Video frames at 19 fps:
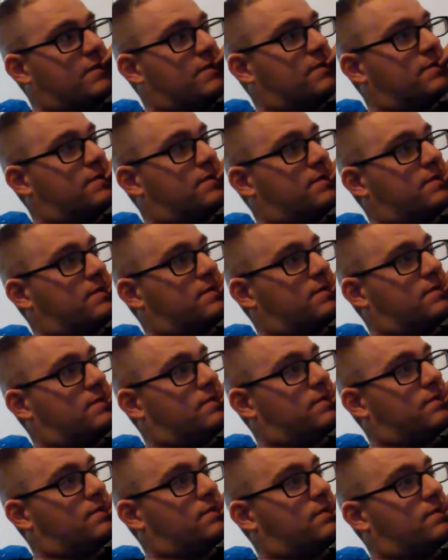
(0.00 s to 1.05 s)
but are you
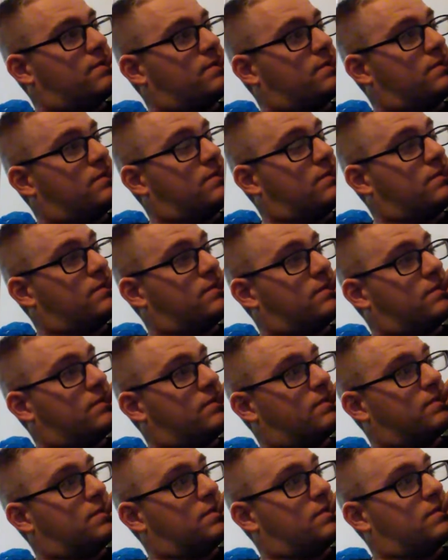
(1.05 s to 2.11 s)
gonna are you gonna
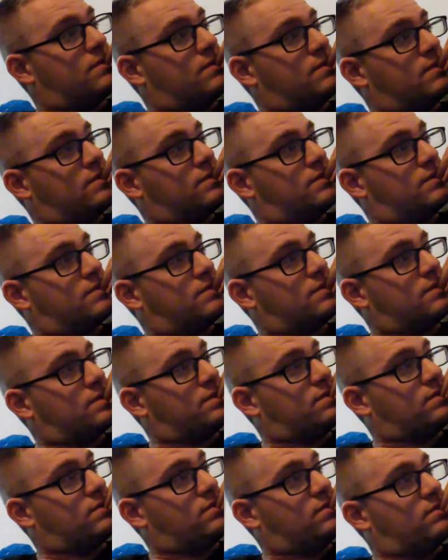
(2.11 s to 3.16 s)
take care of the
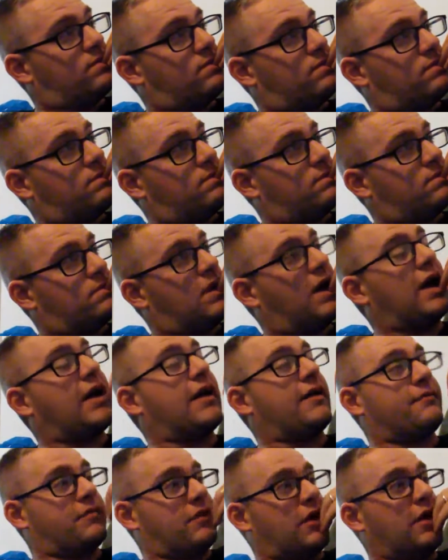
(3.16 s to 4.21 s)
bureau for the weekend? I
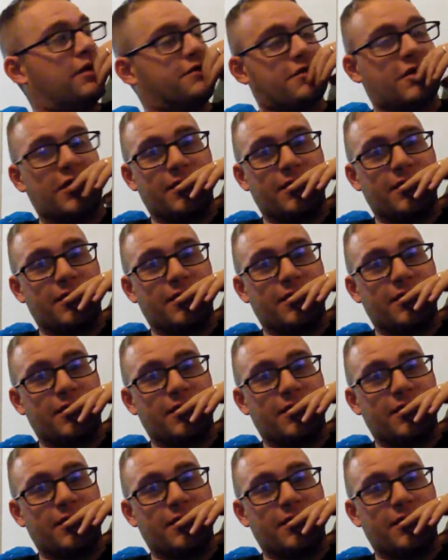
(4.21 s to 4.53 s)
am. Yeah.